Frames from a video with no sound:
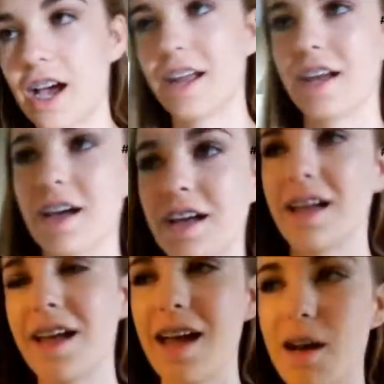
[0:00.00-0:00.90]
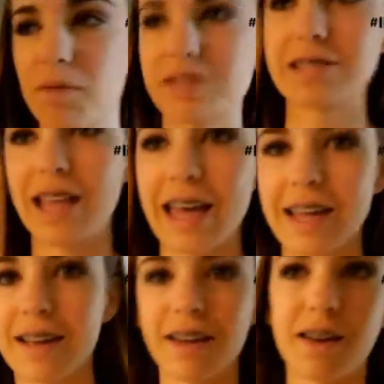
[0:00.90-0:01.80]
China and was
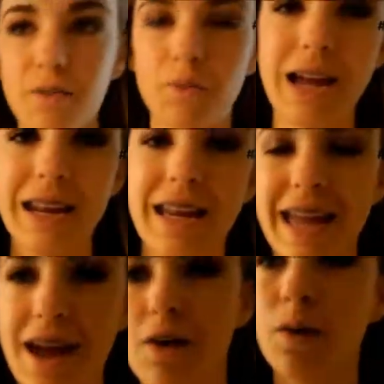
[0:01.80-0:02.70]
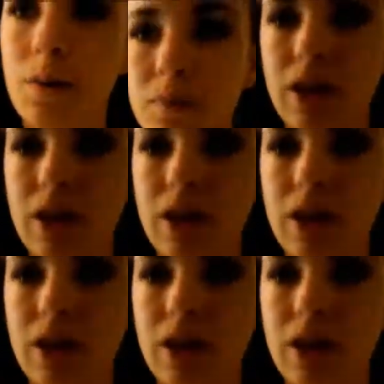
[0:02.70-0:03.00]
like waiting to count.